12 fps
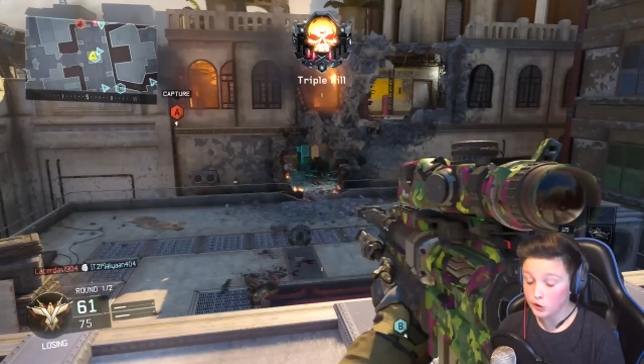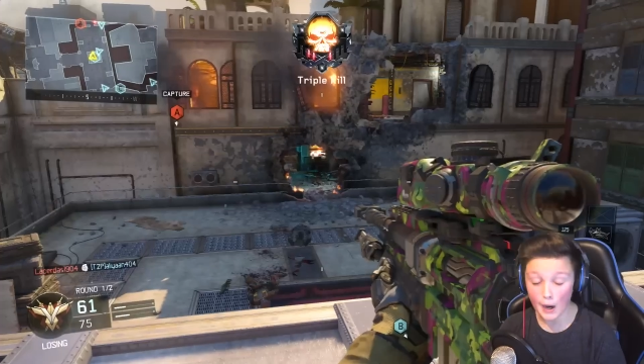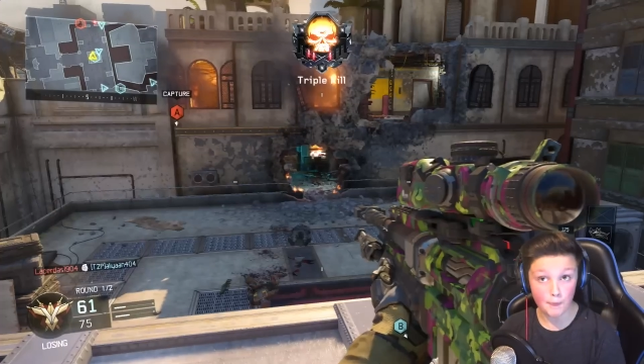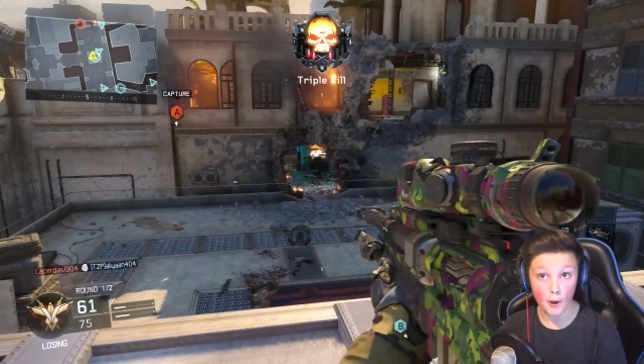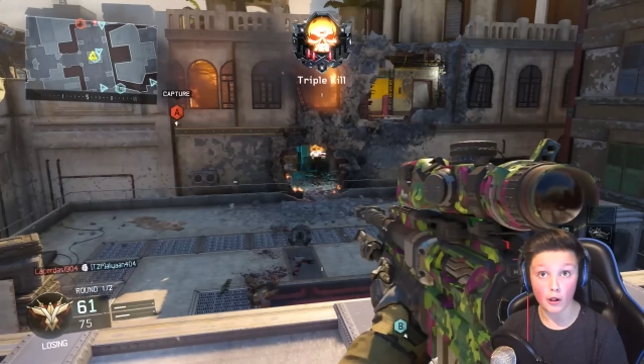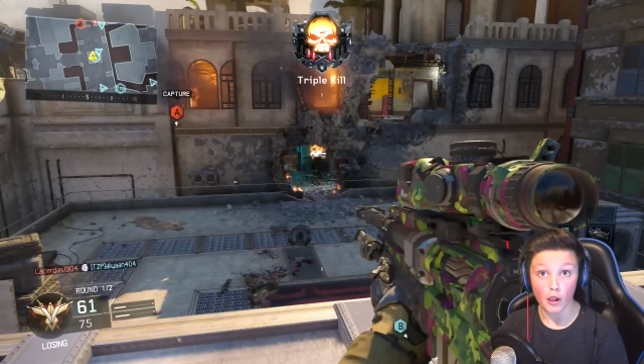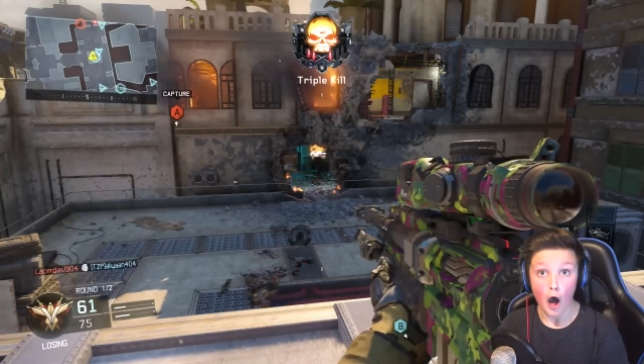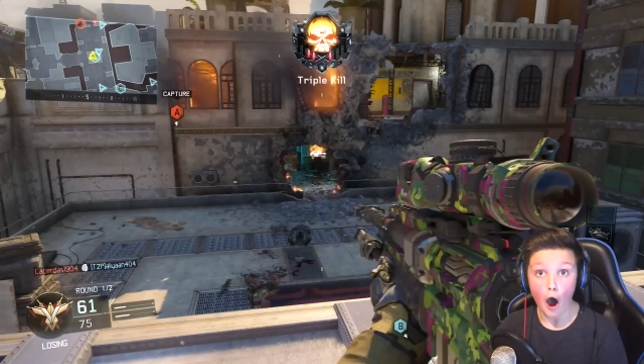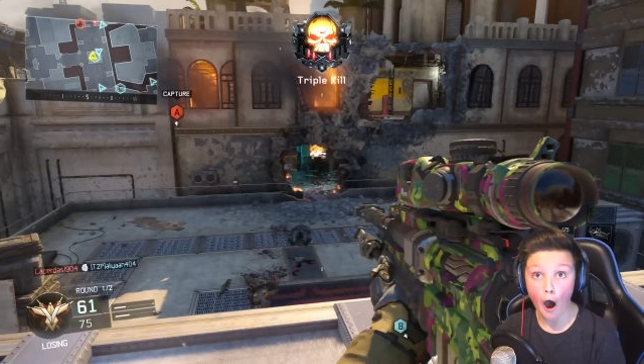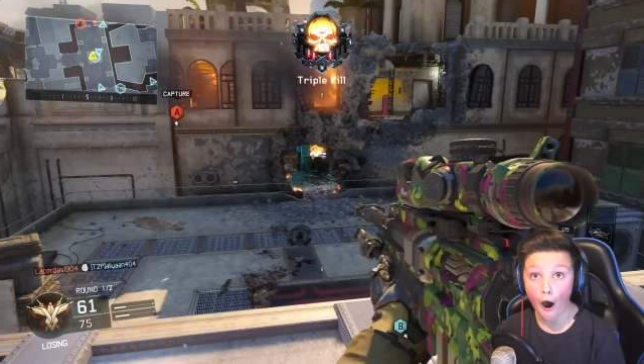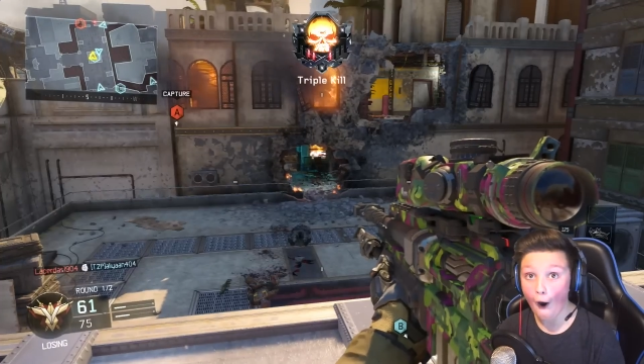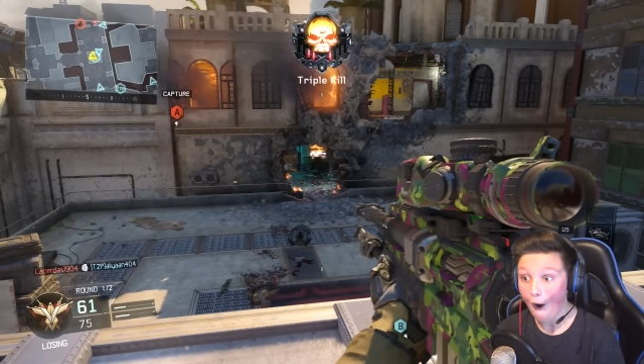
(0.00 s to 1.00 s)
Triple. Triple.
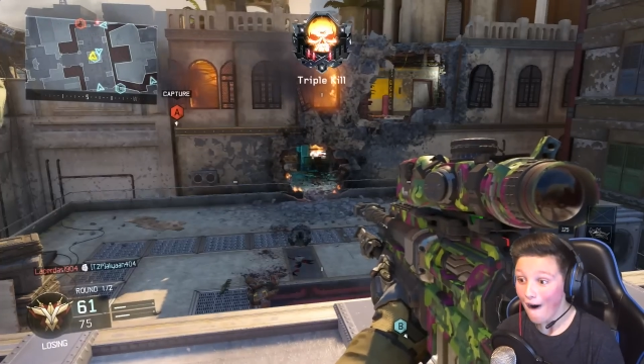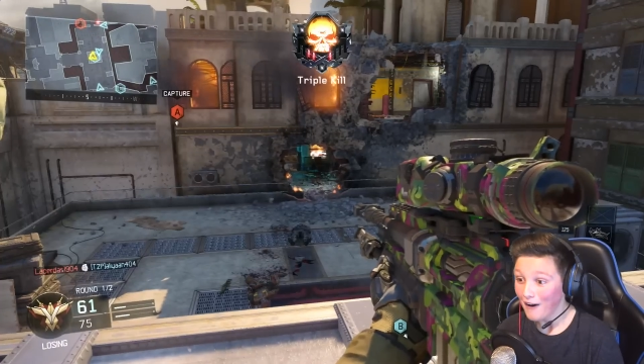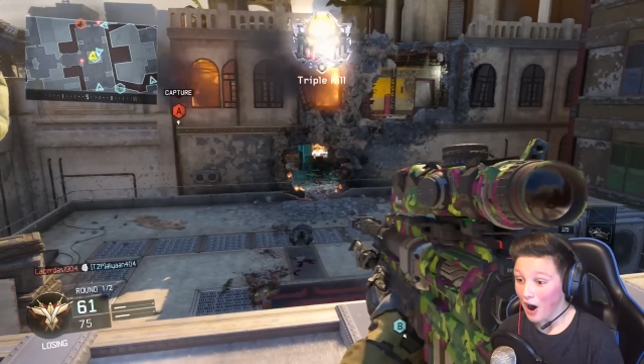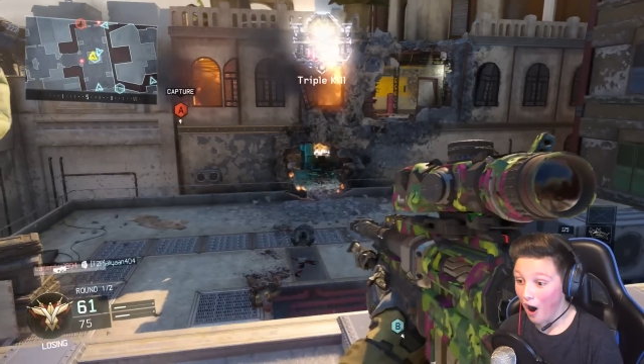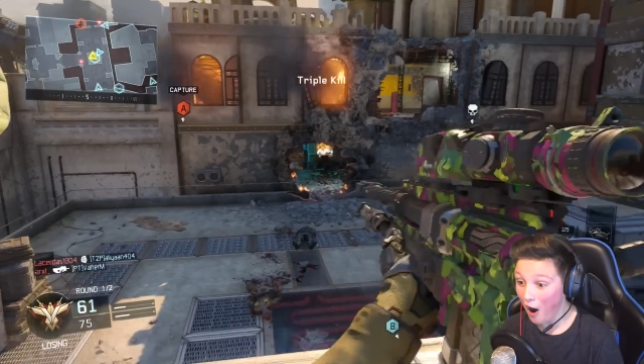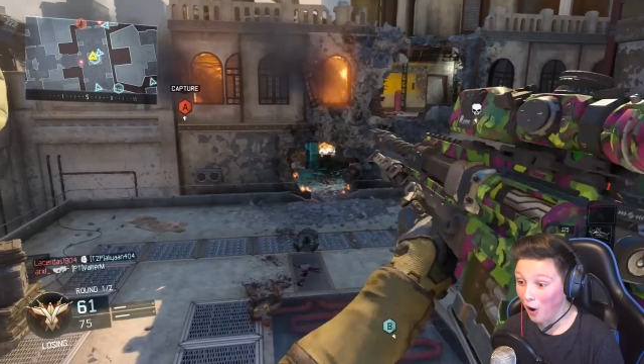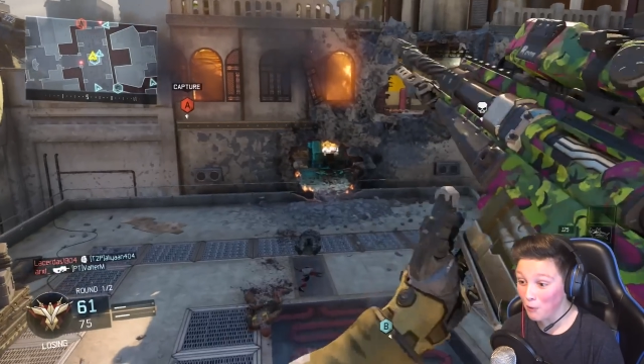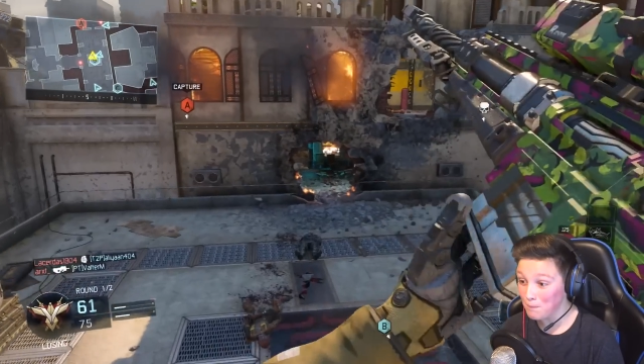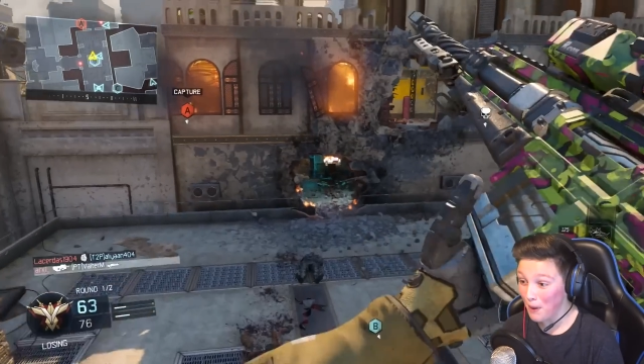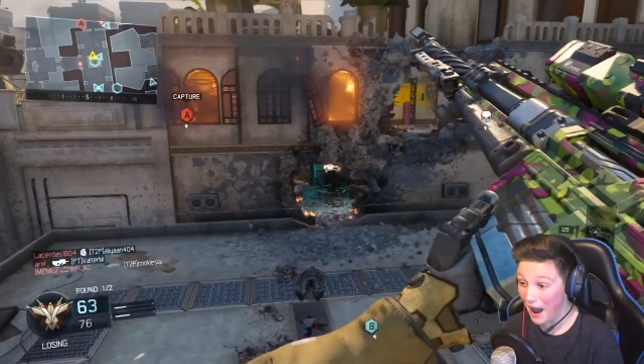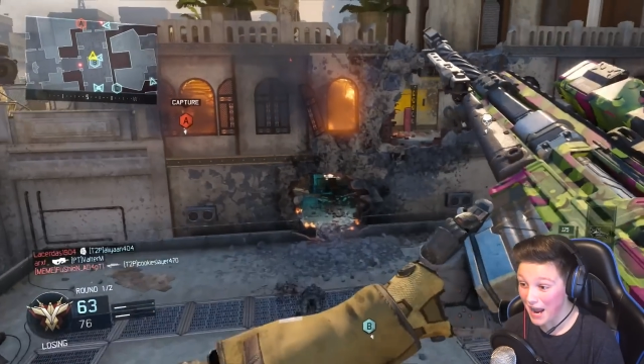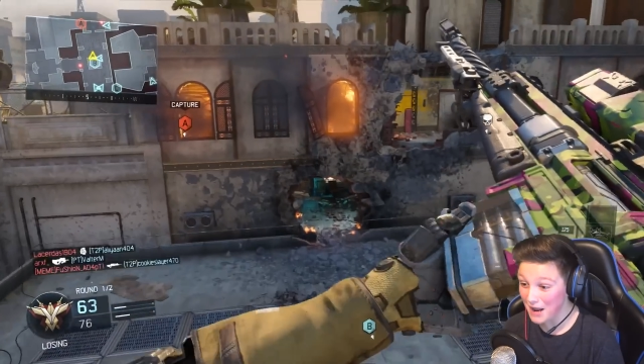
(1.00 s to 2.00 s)

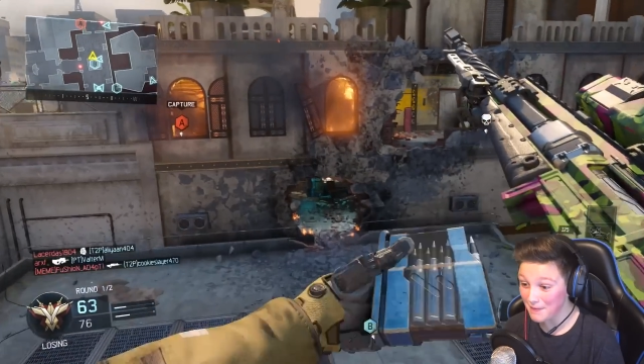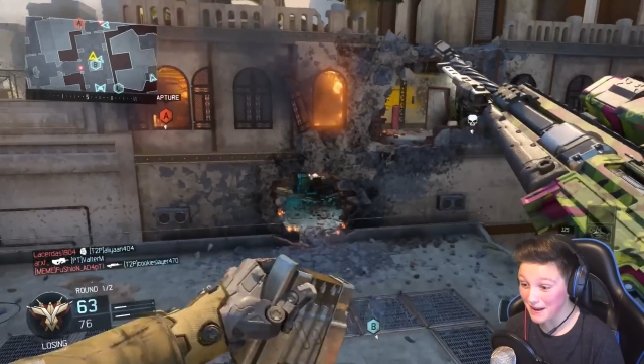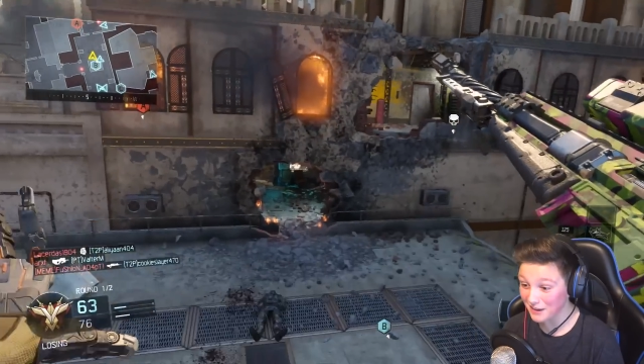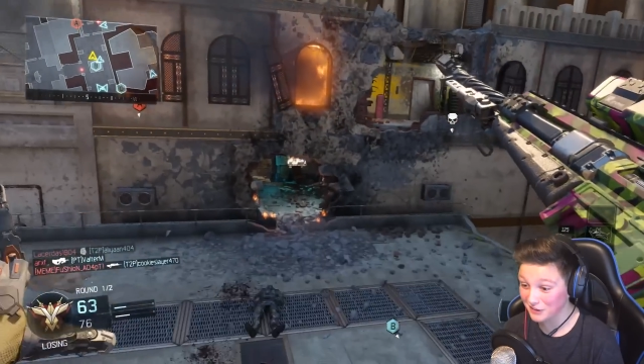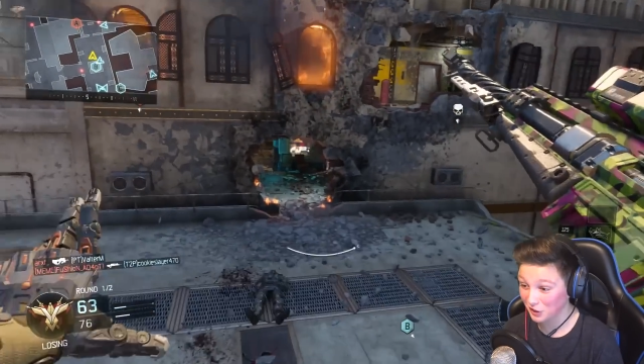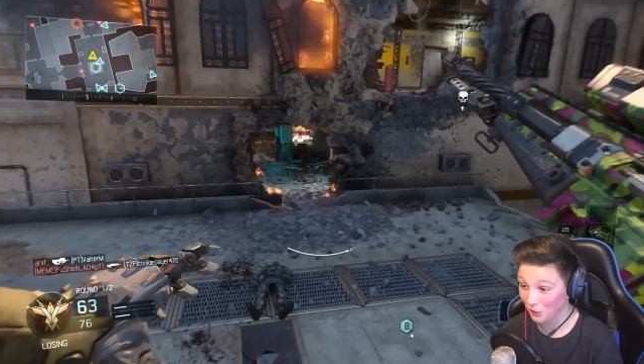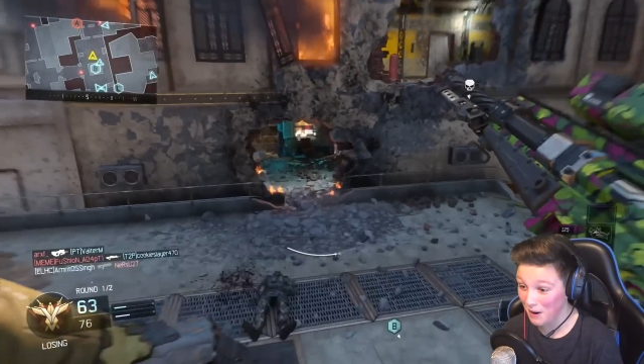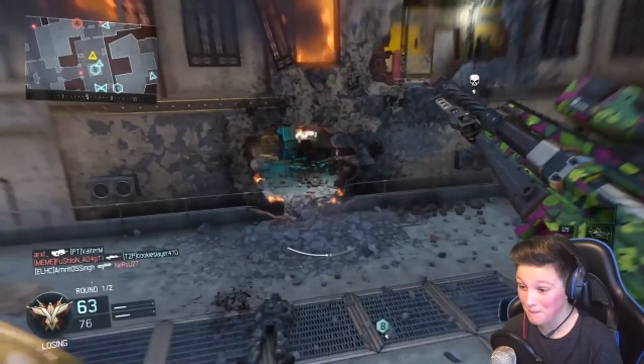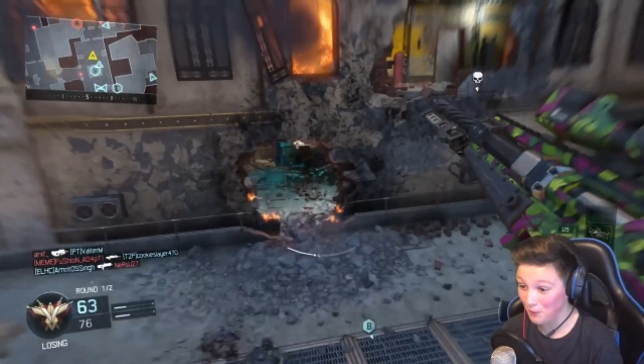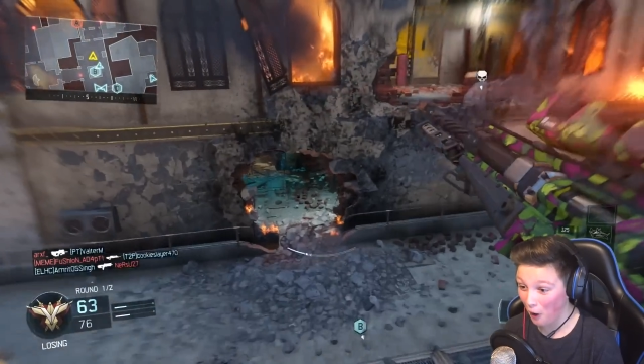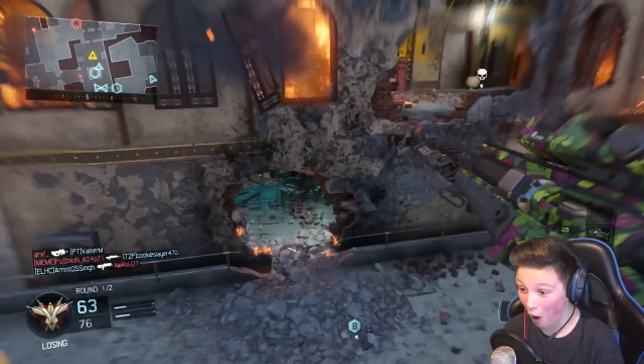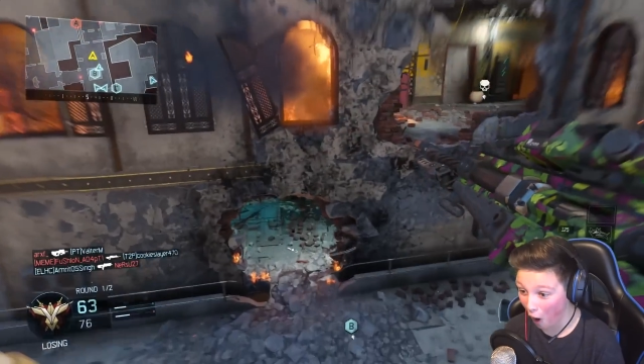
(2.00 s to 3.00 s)
Oh, baby, a
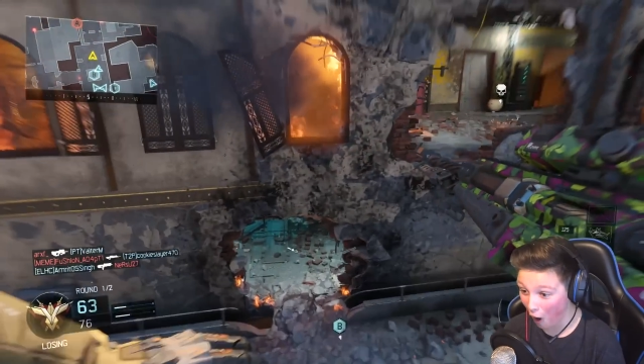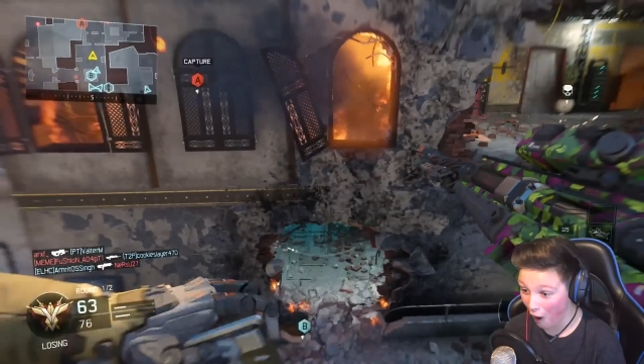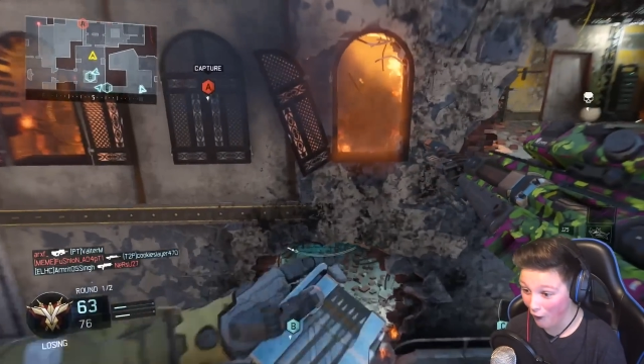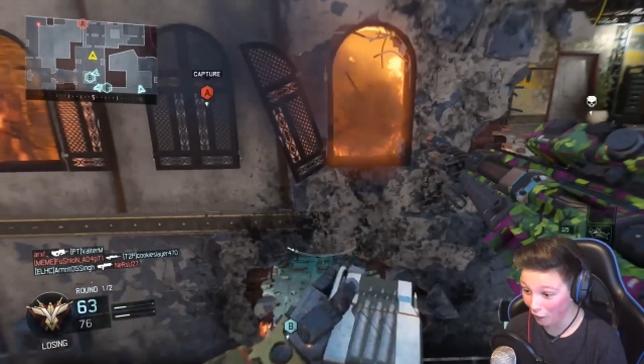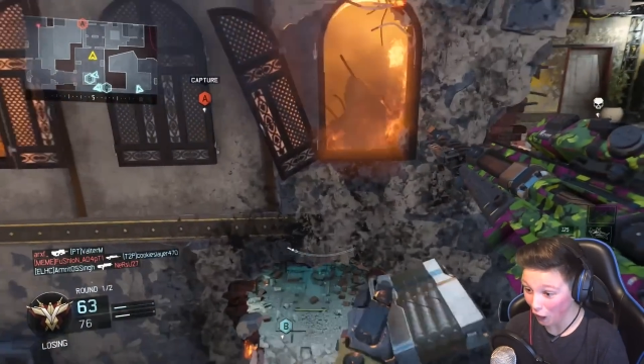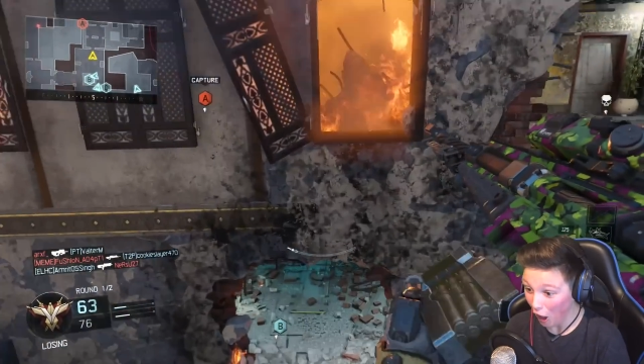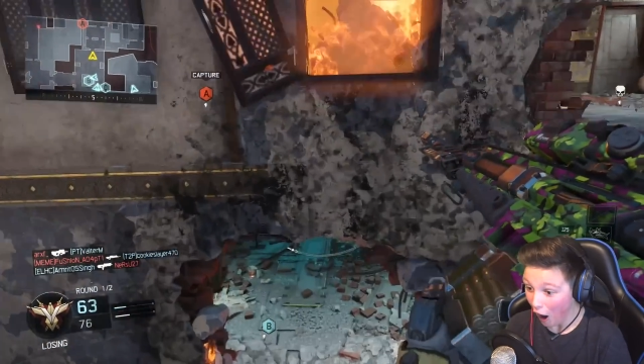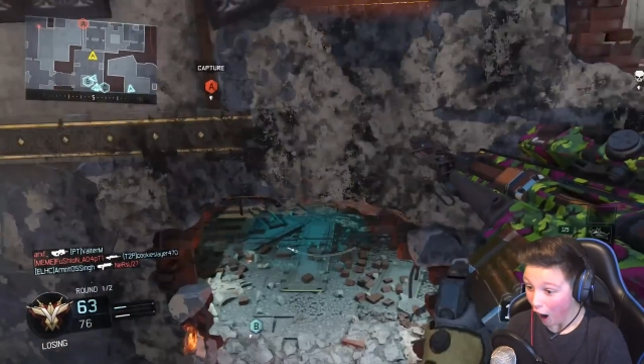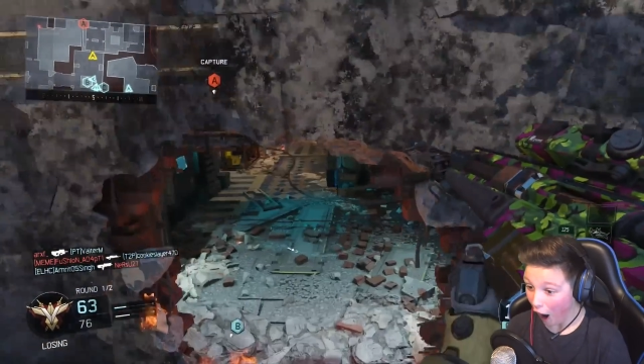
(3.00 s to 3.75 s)
triple.